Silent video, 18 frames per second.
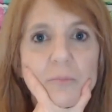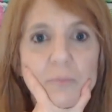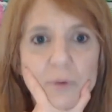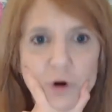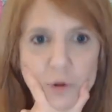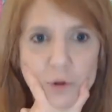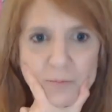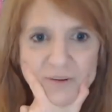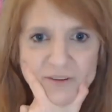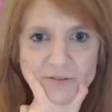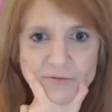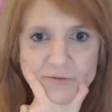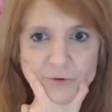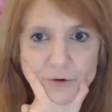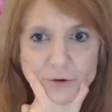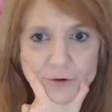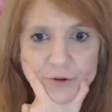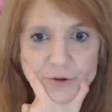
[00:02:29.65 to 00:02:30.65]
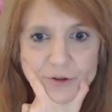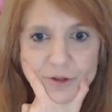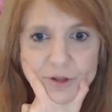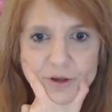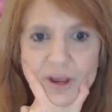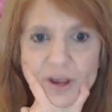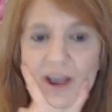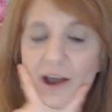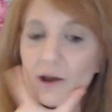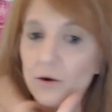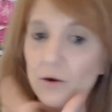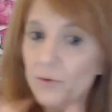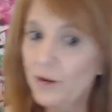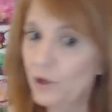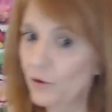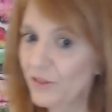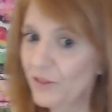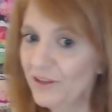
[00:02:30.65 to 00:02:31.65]
purposeful. How do
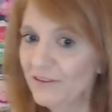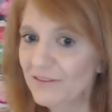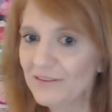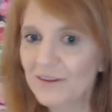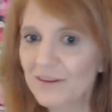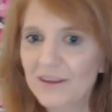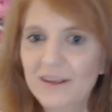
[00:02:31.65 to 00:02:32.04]
I know this?